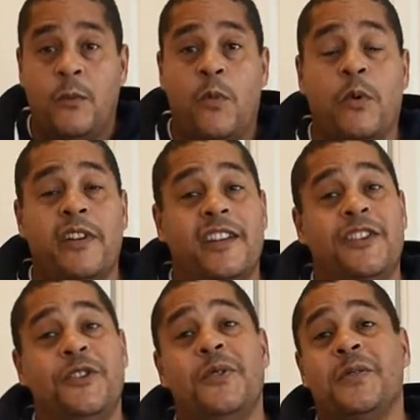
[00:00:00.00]
What we're going to
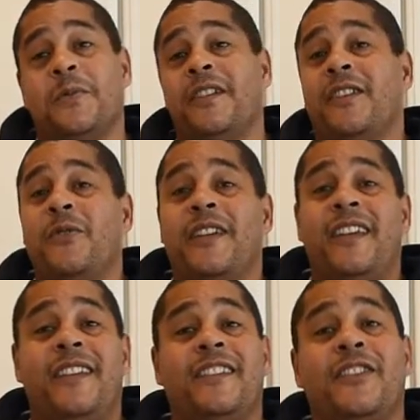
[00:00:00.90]
do is we're going to go
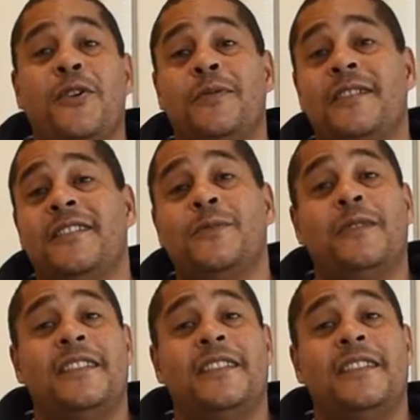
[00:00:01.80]
ahead and coat this with